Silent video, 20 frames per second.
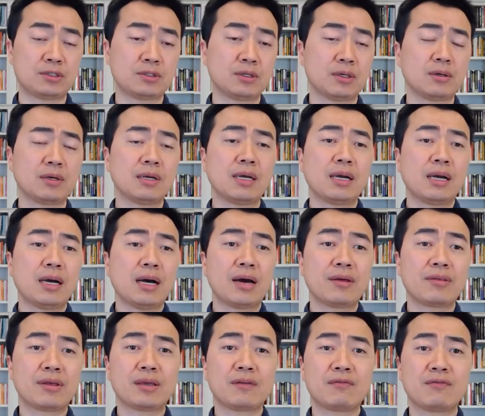So
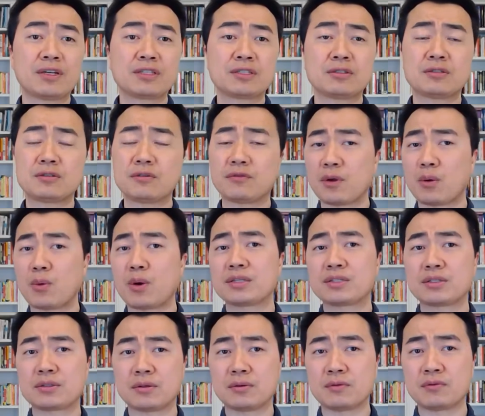I think investors, if they
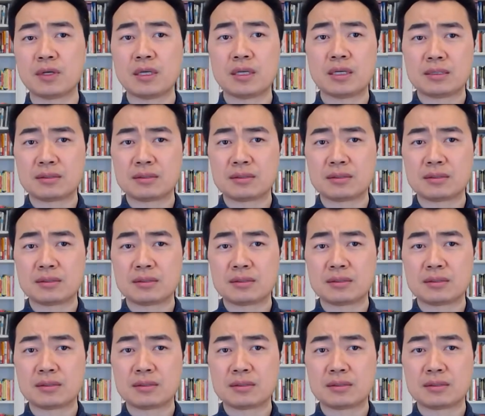want to sort of